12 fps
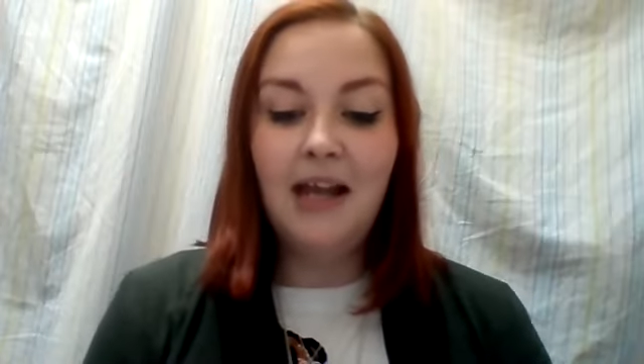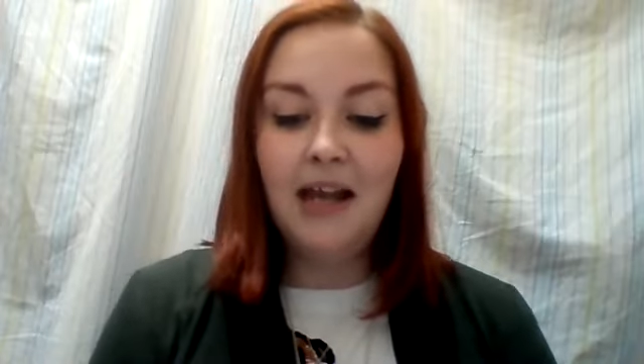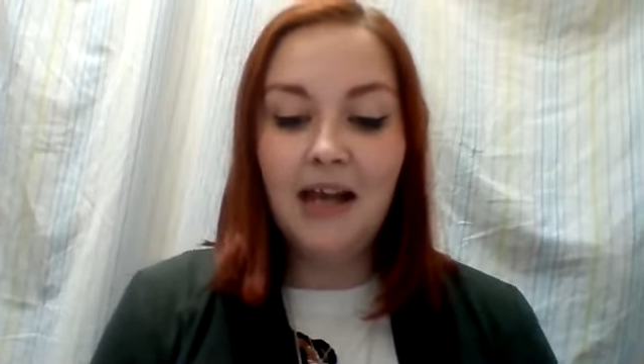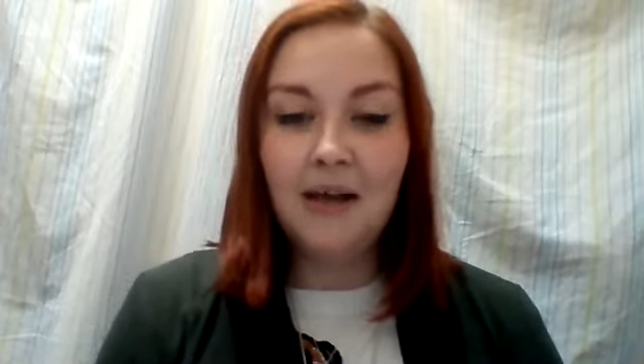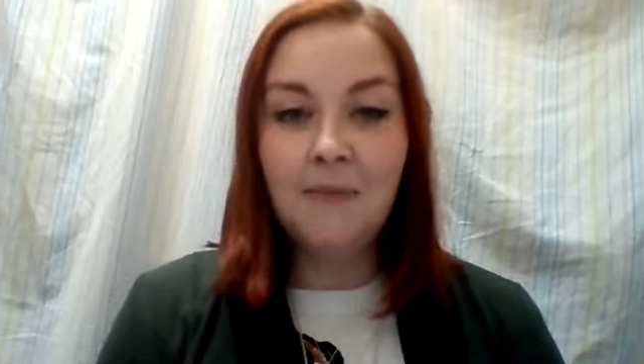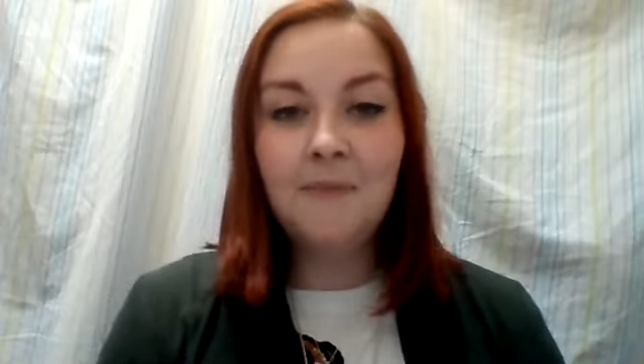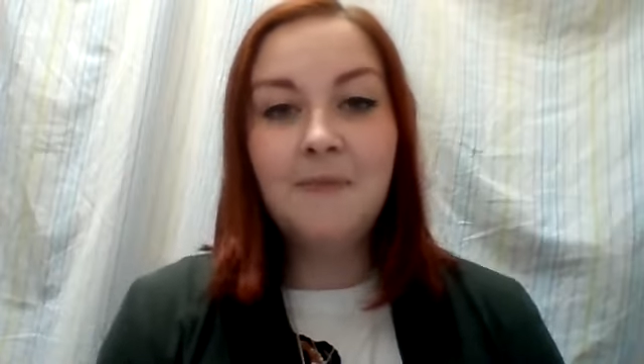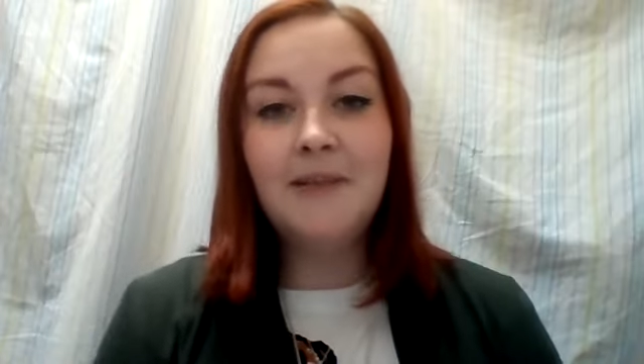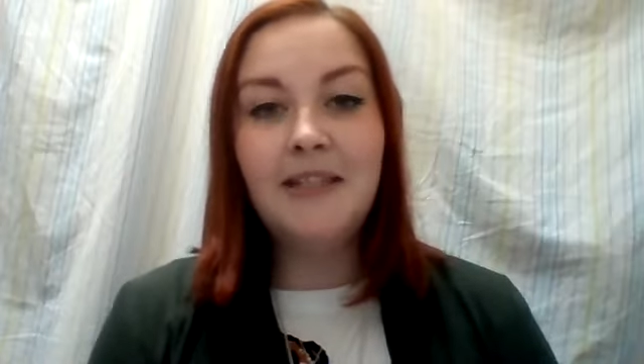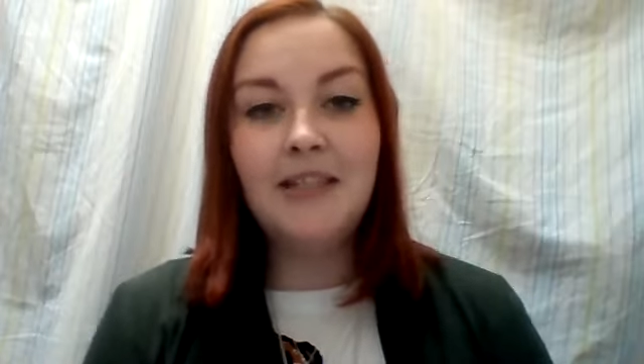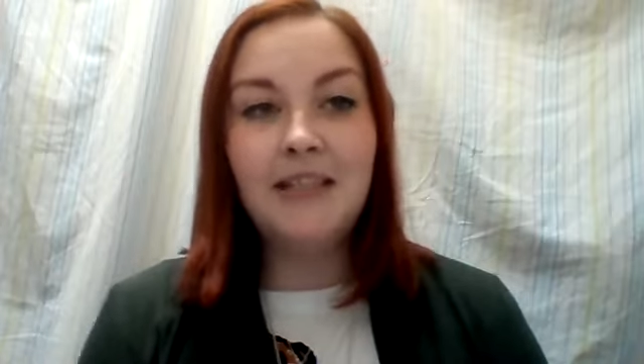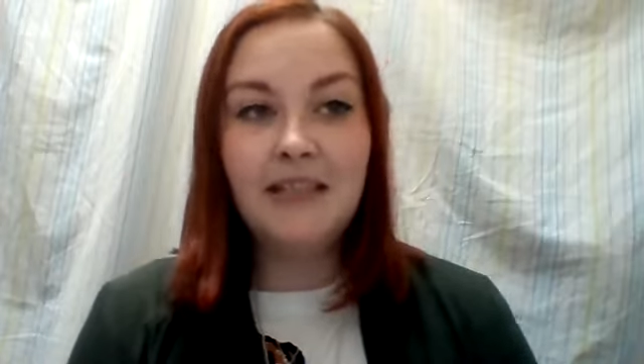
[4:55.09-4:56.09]

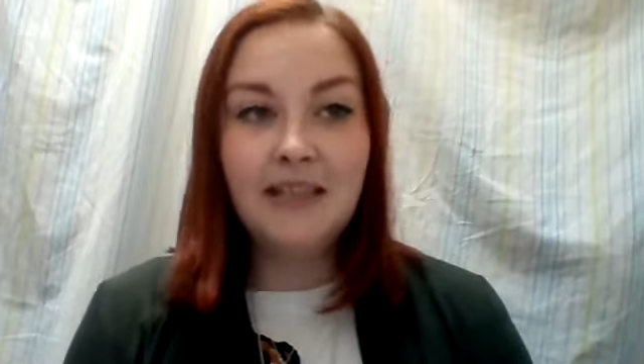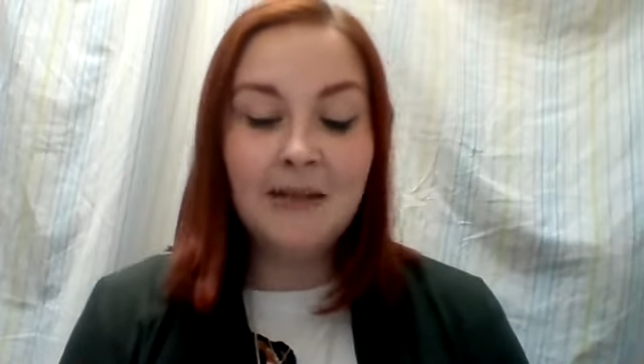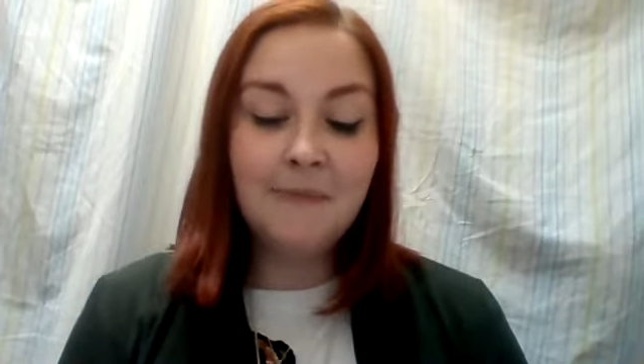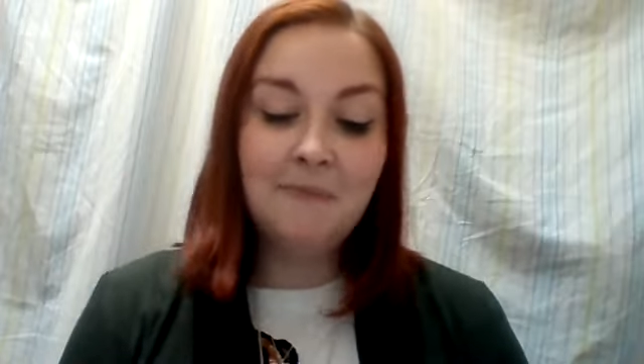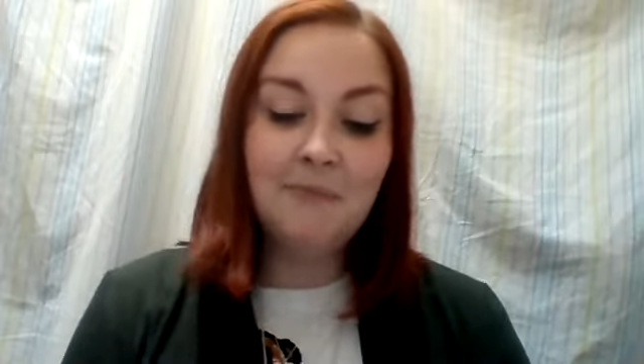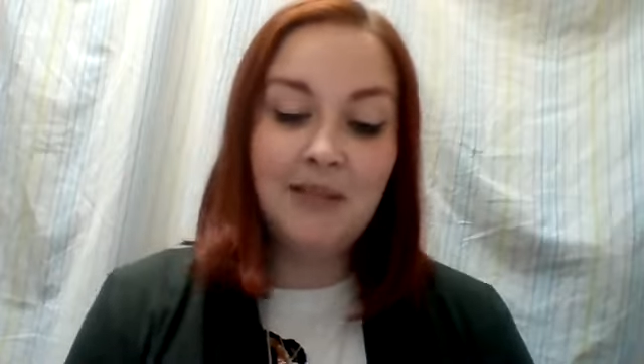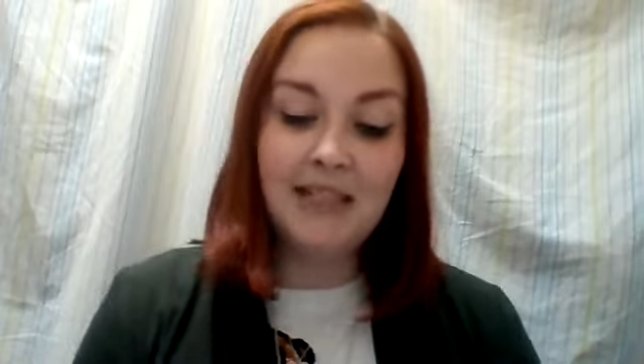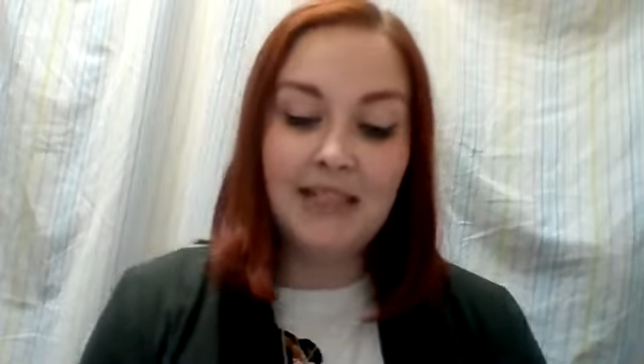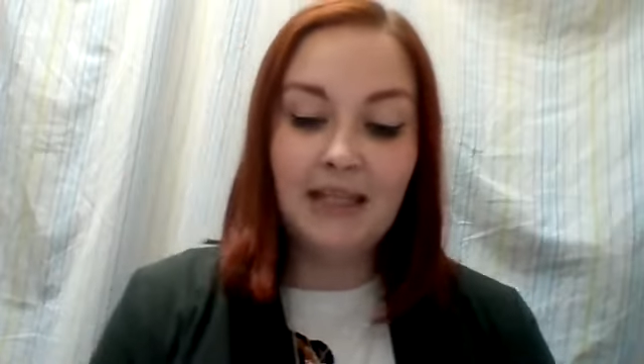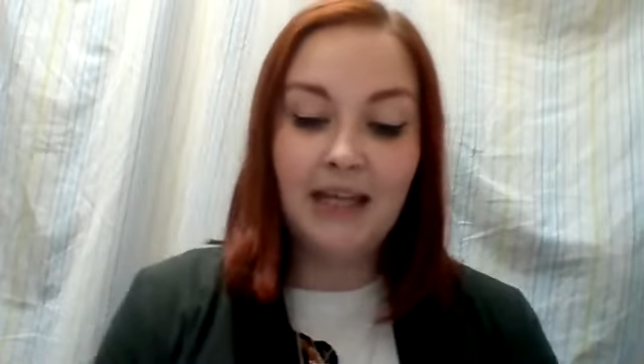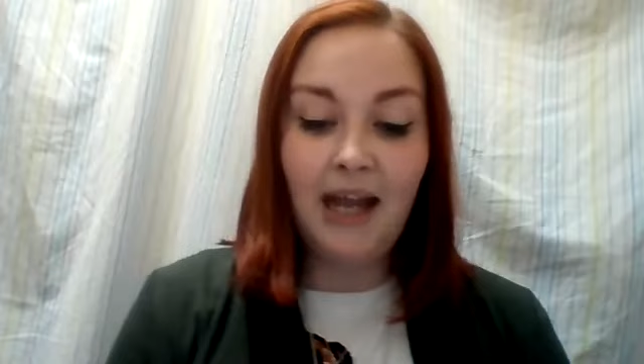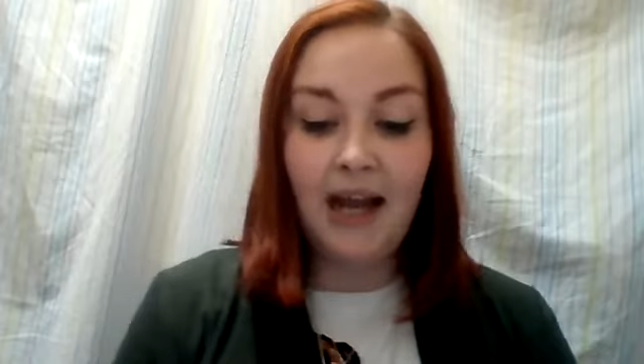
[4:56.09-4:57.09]
Humpty Dumpty
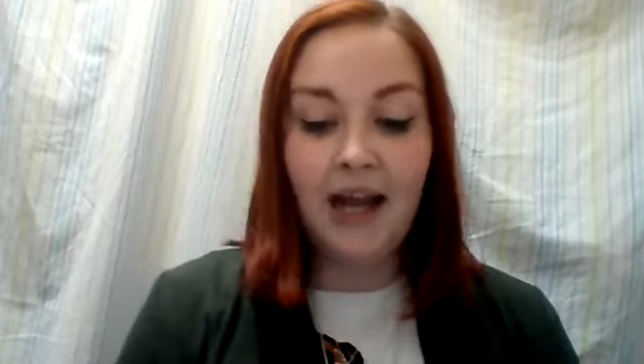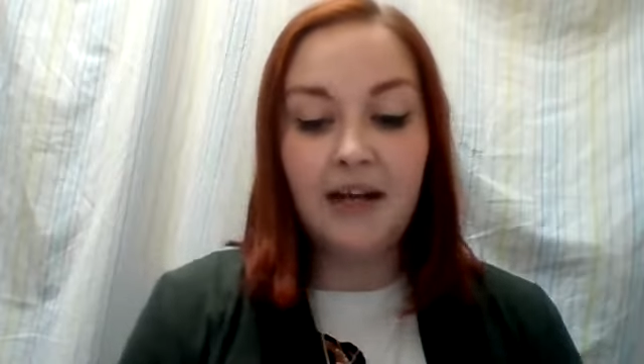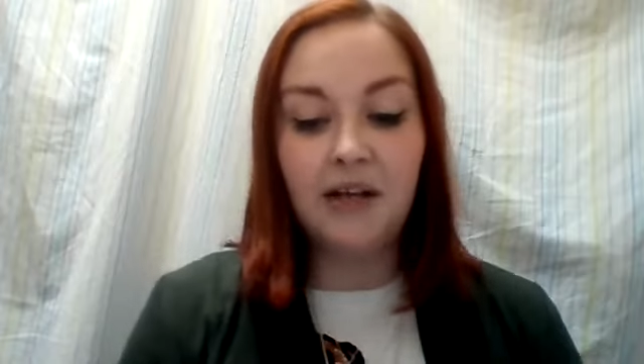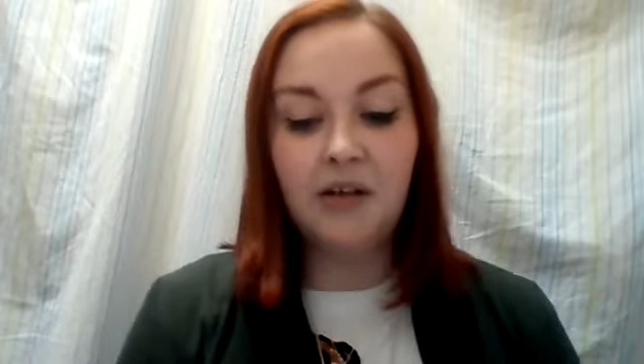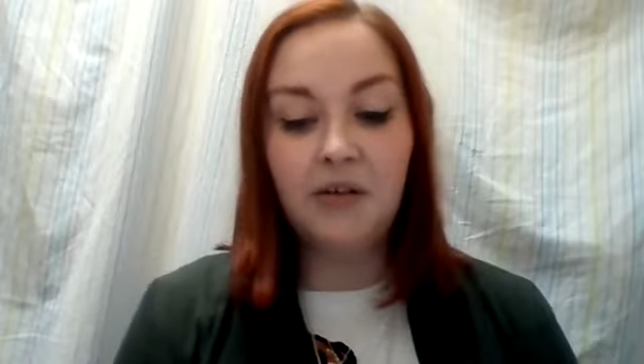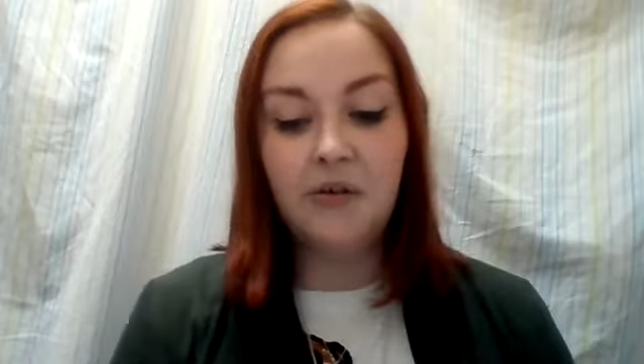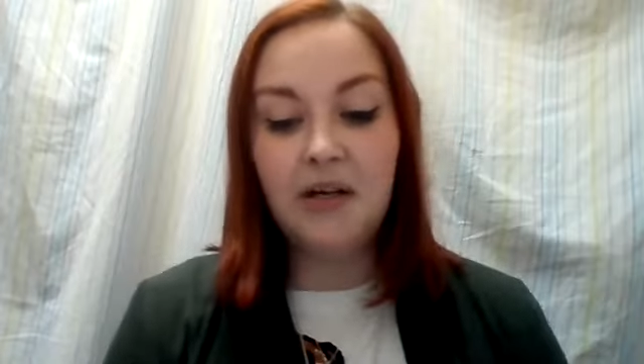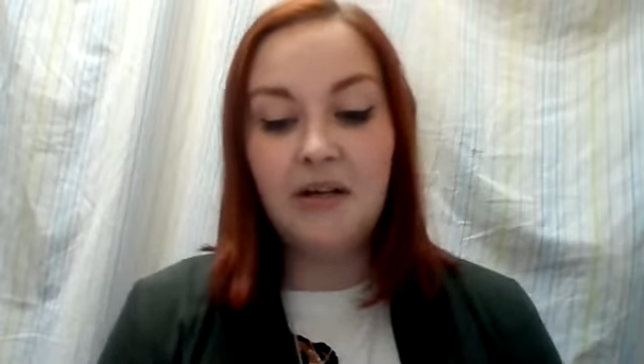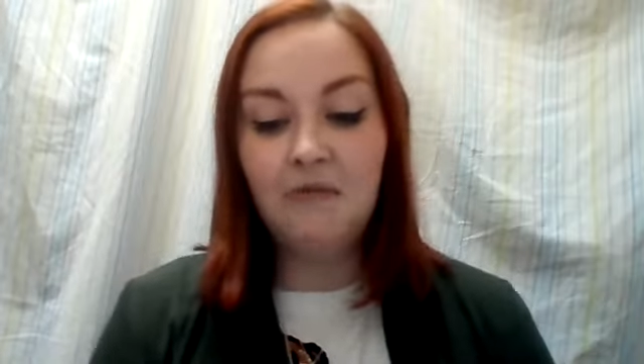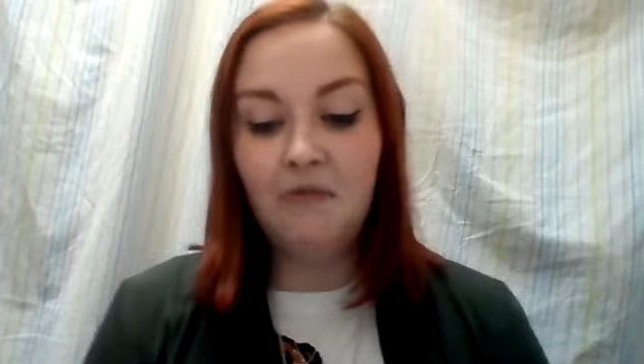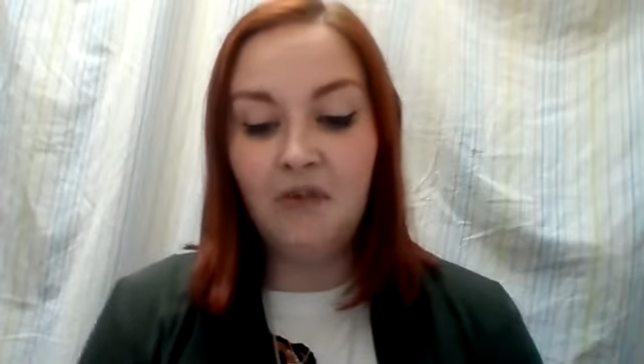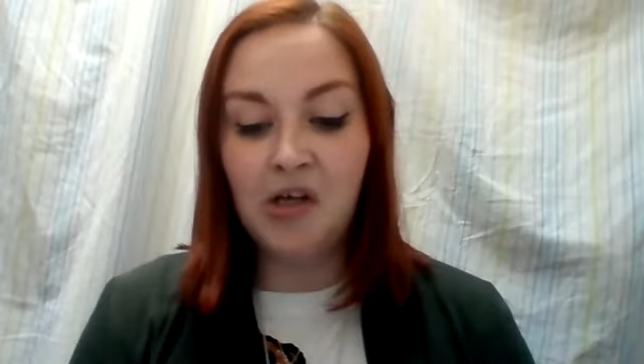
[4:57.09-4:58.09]
had a great
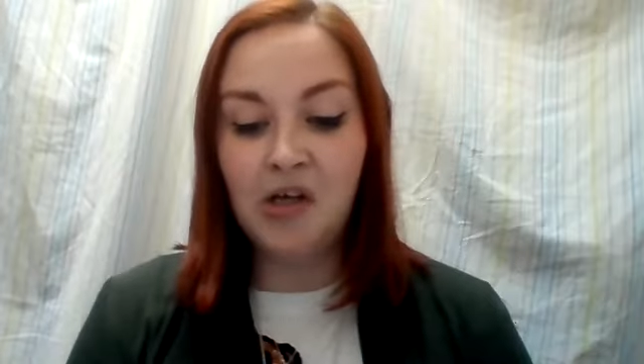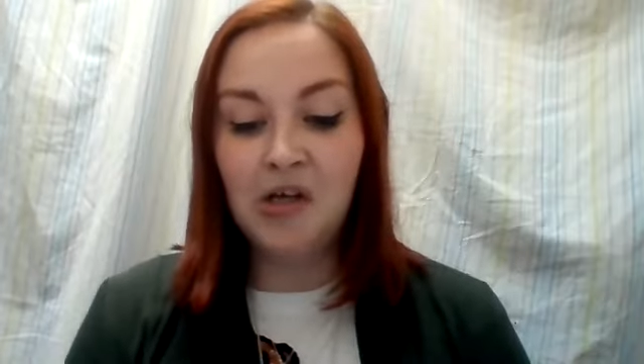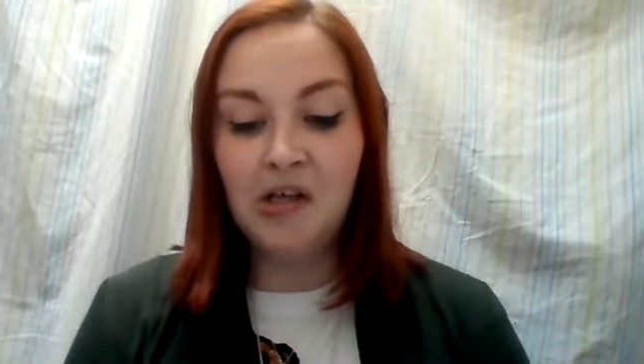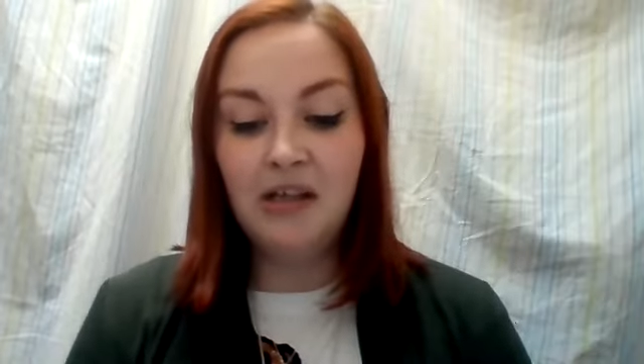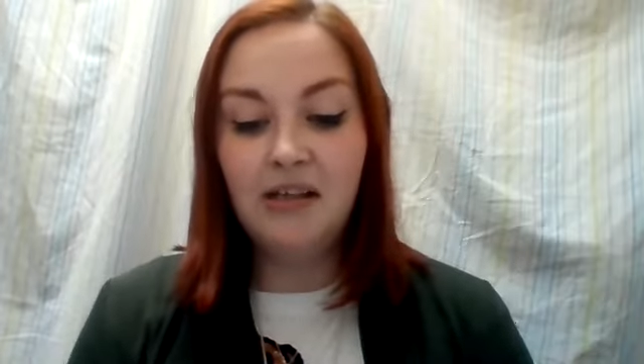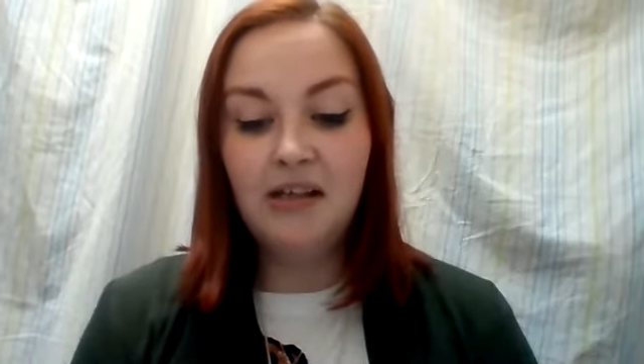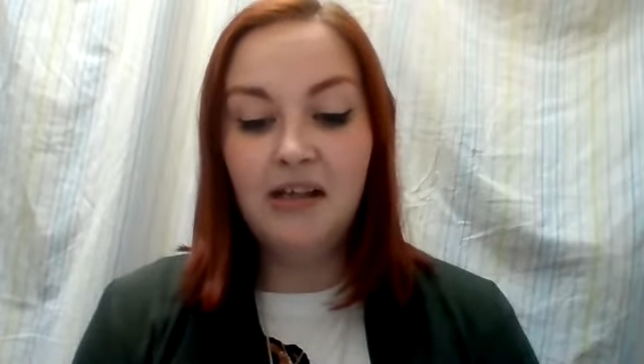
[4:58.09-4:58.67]
fall.